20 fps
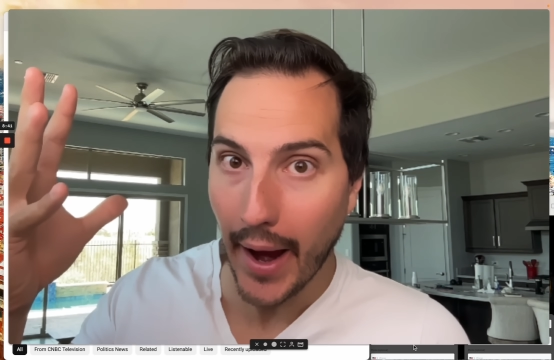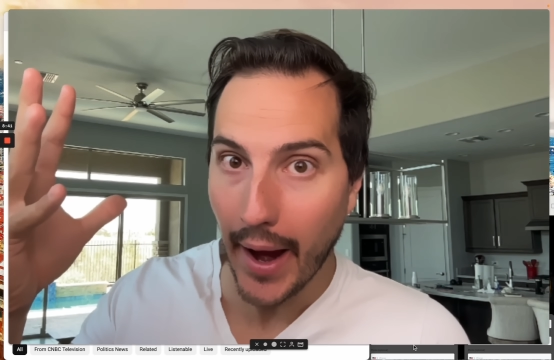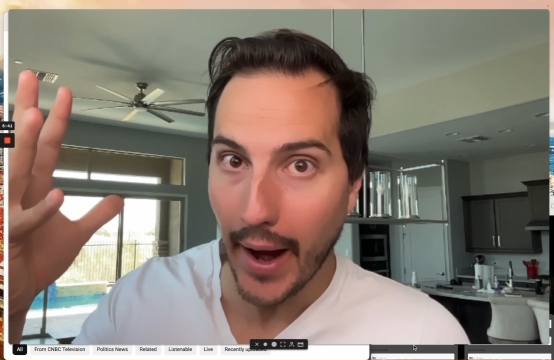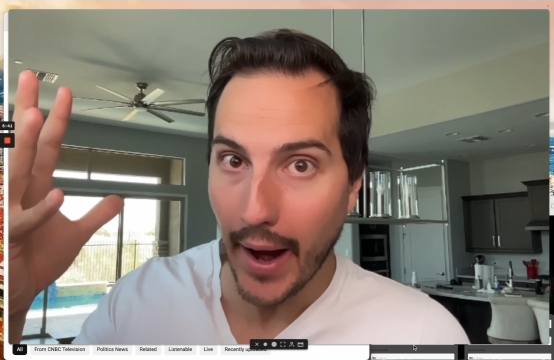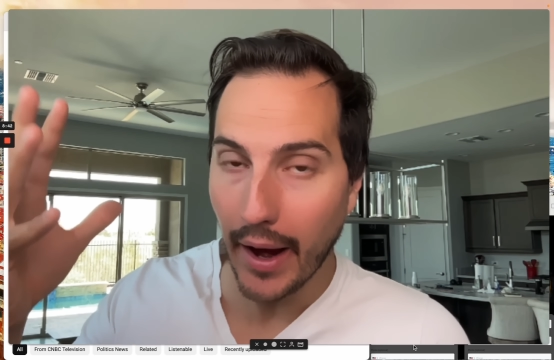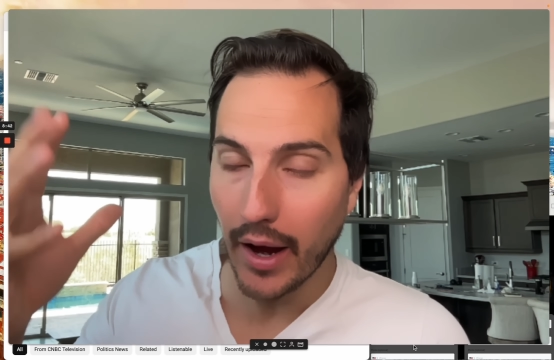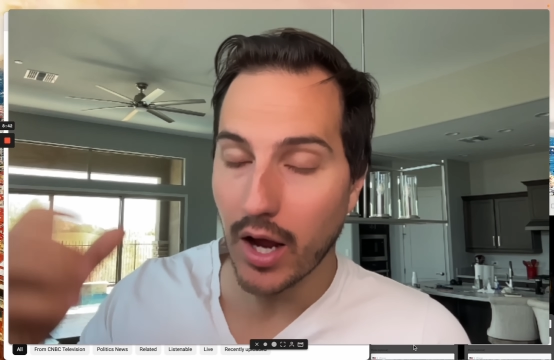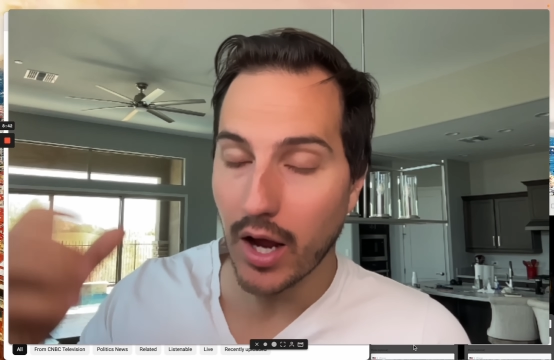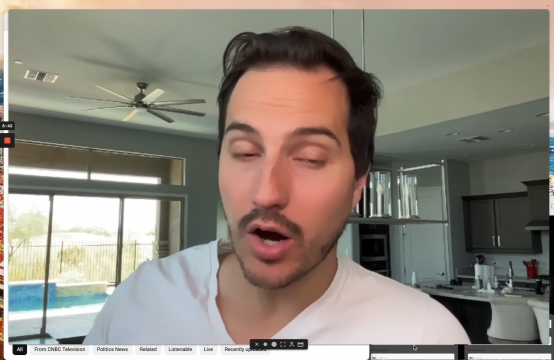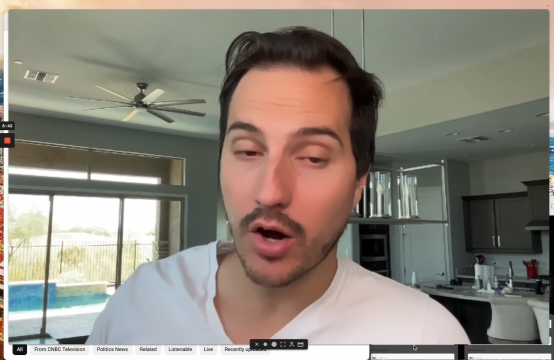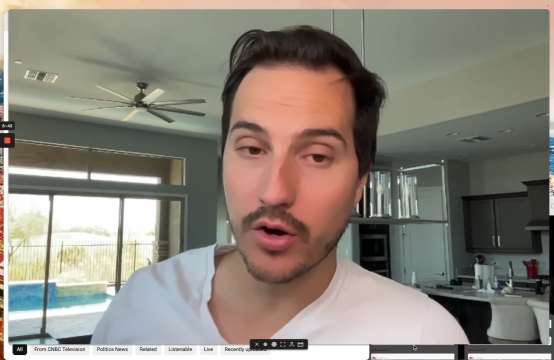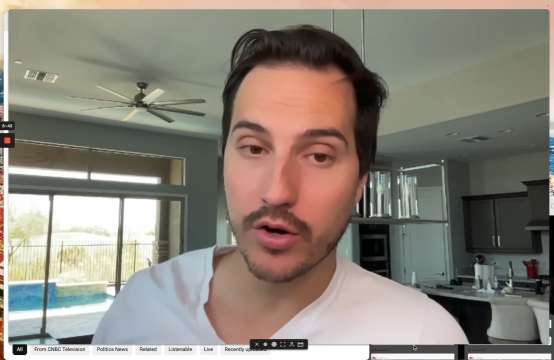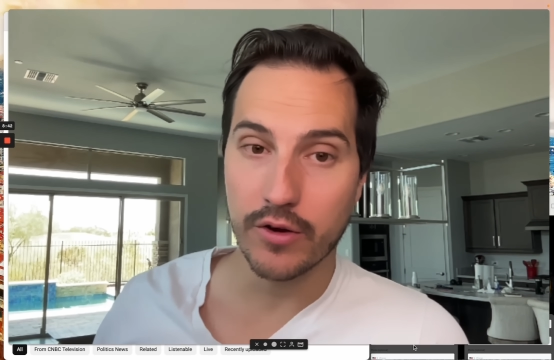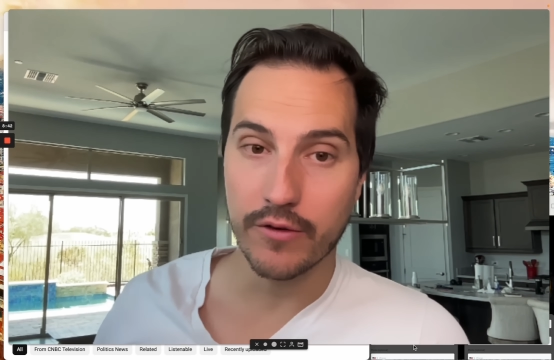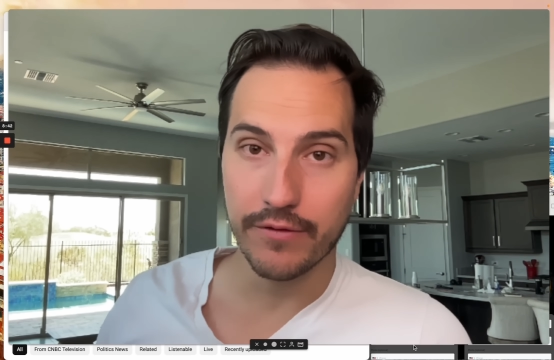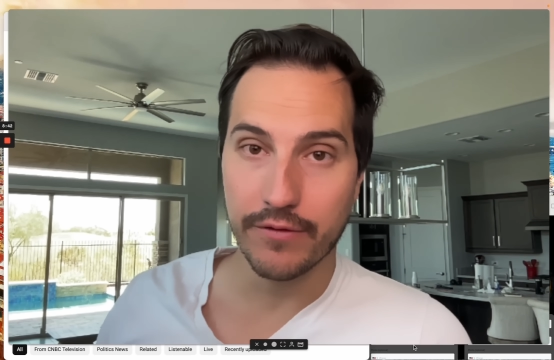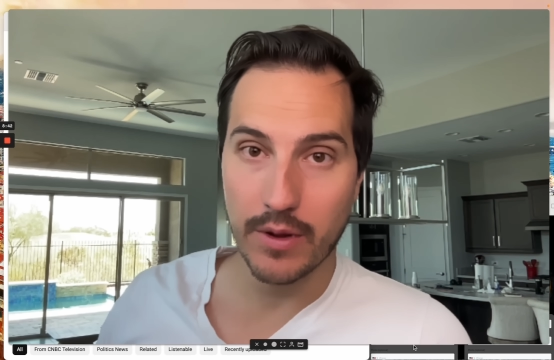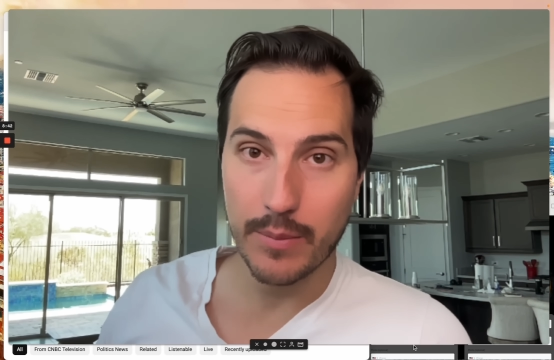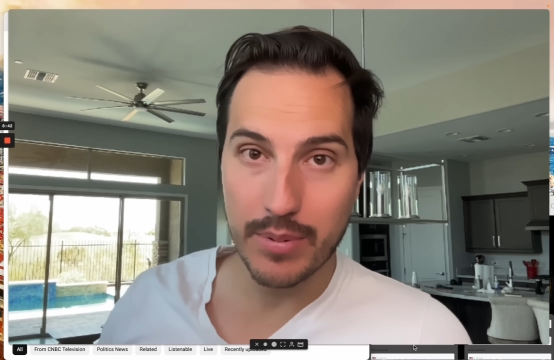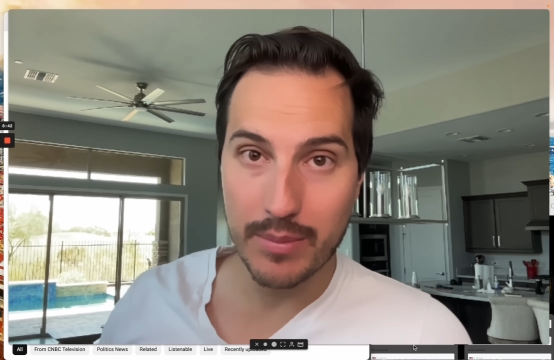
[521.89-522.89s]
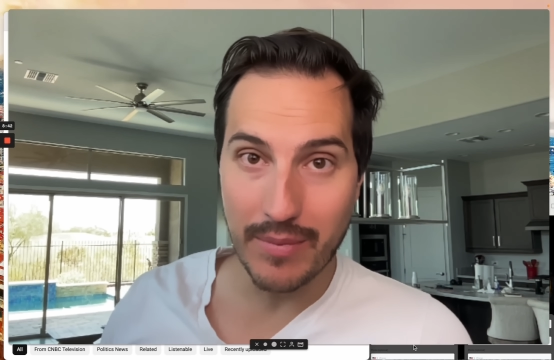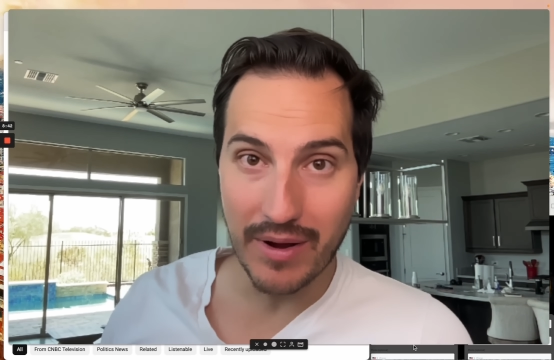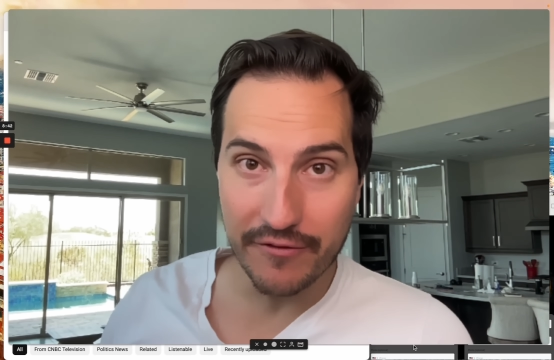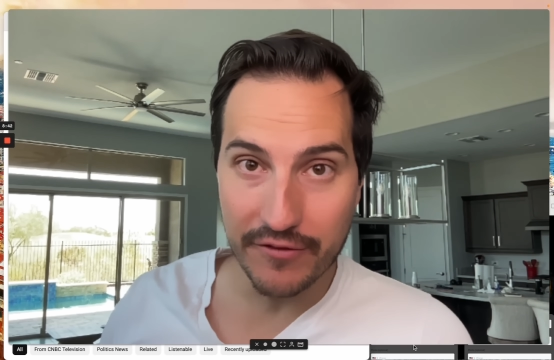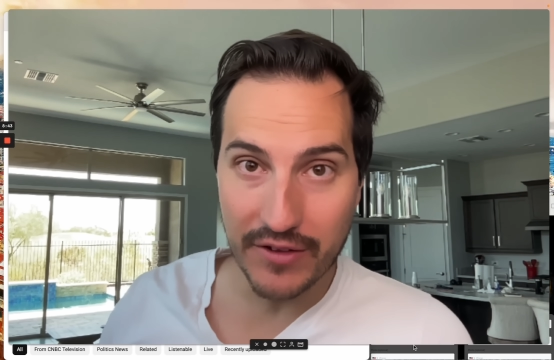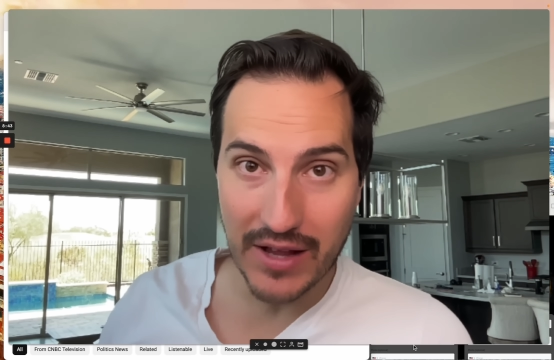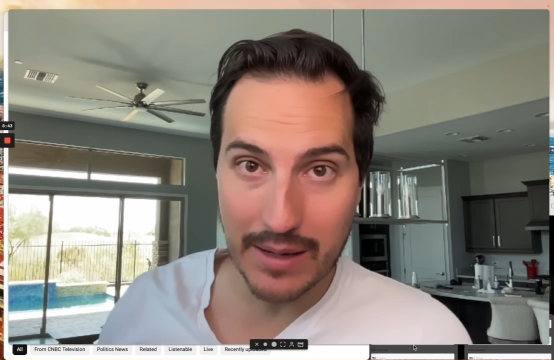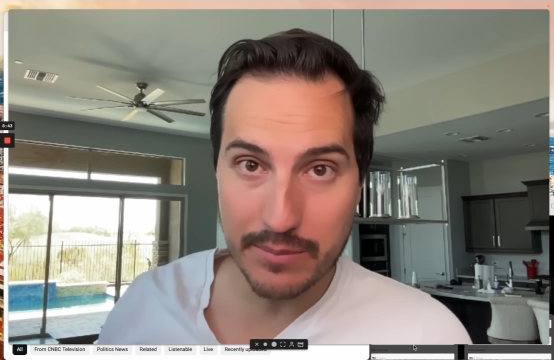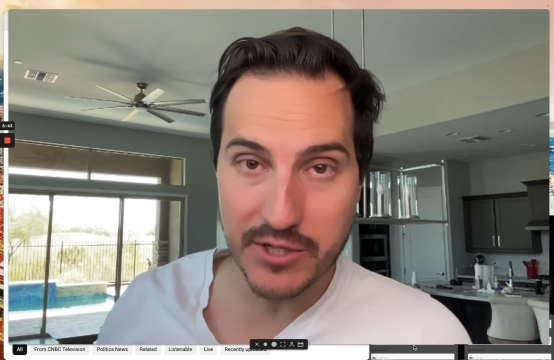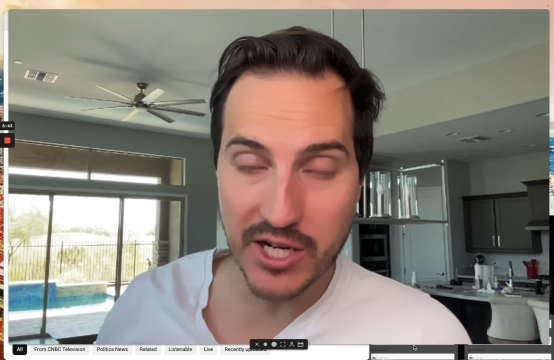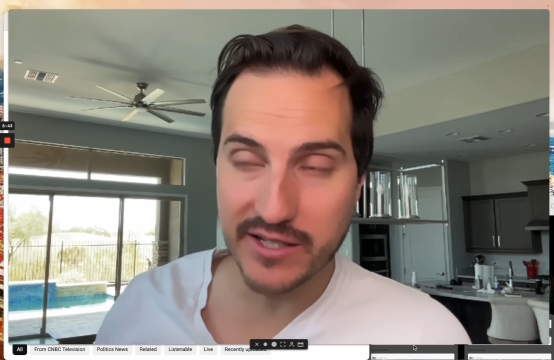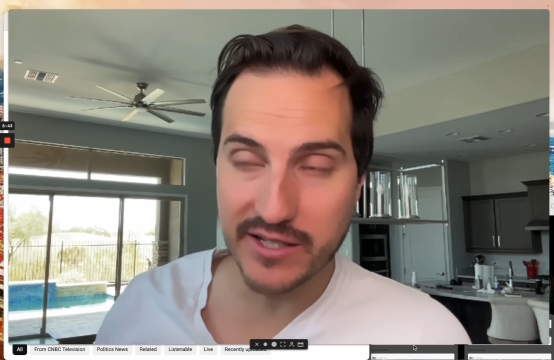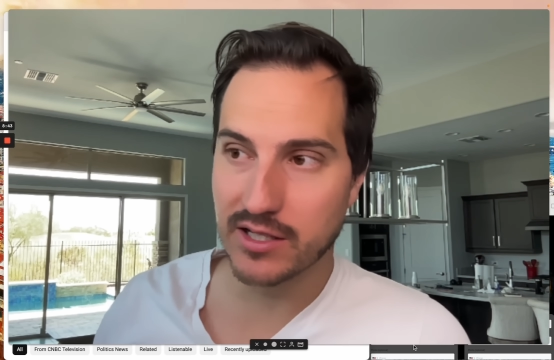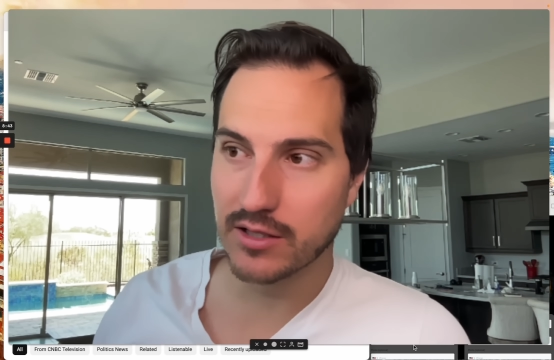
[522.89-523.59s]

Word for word: eh, are you flipping my flapjacks?